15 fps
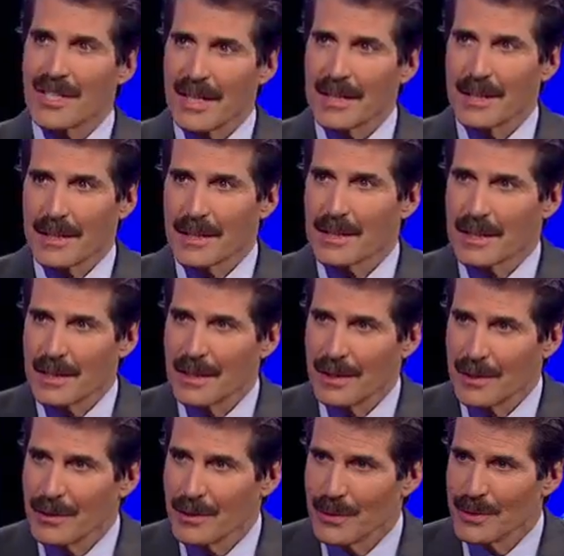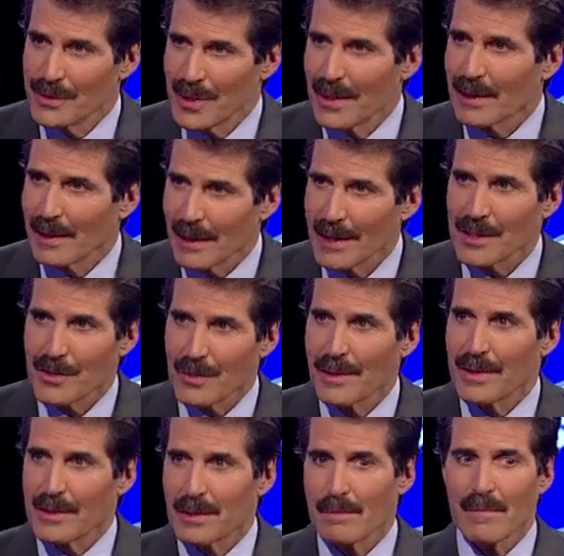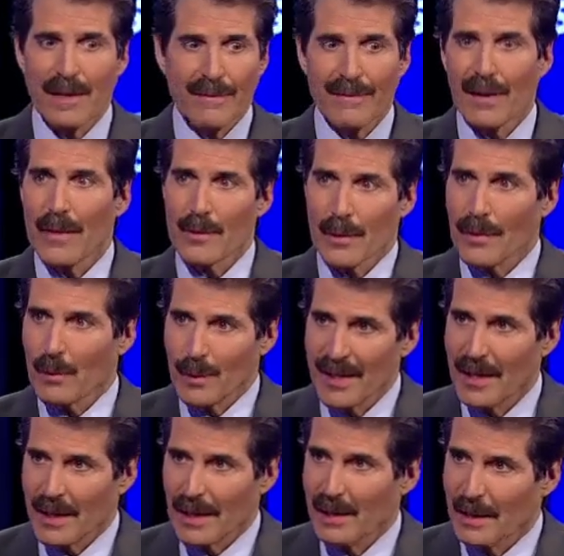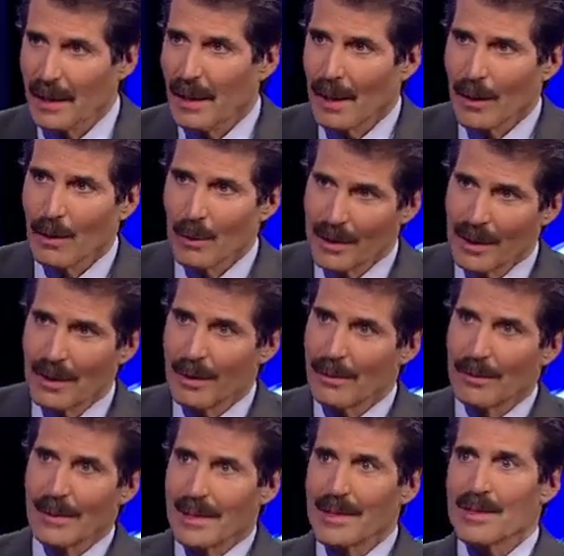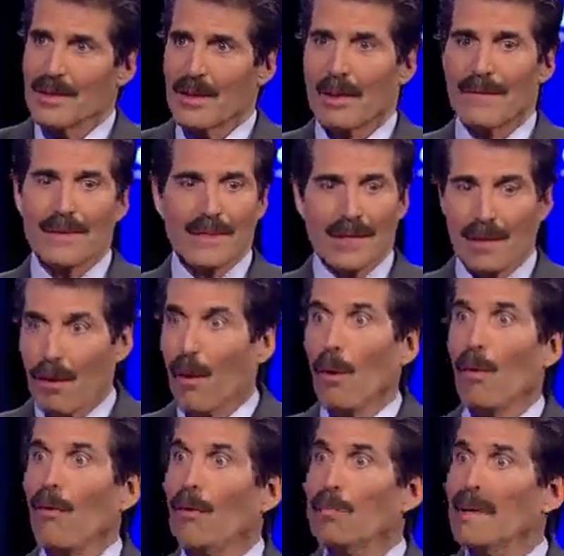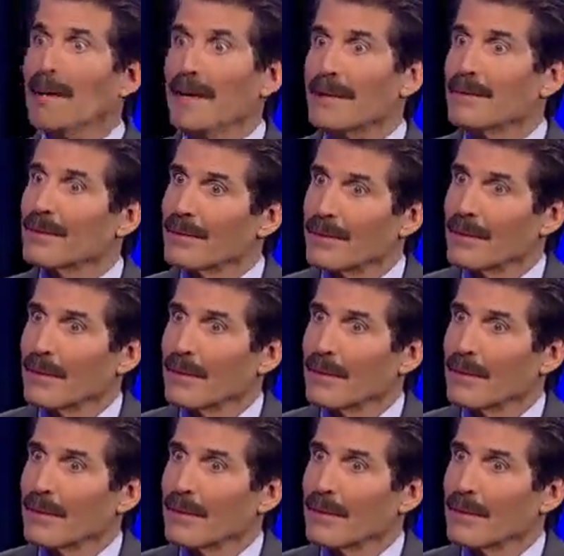dentists to use dental x rays. And sure. my father, on the weekend, would go to his office and hold the plates.